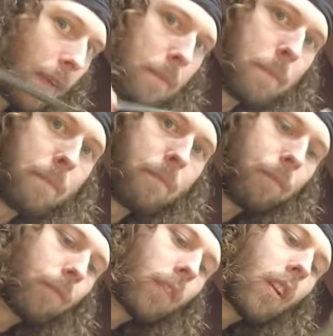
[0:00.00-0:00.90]
Are we doing
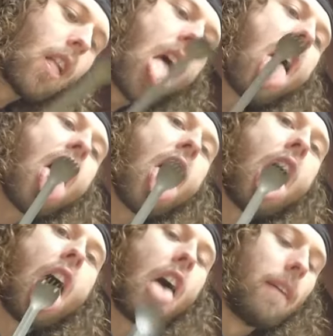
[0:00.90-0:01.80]
that? I don't
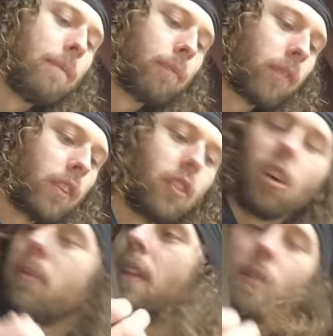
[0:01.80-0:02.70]
know. I don't care. You
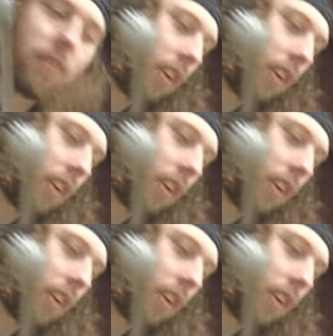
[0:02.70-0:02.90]
told me that was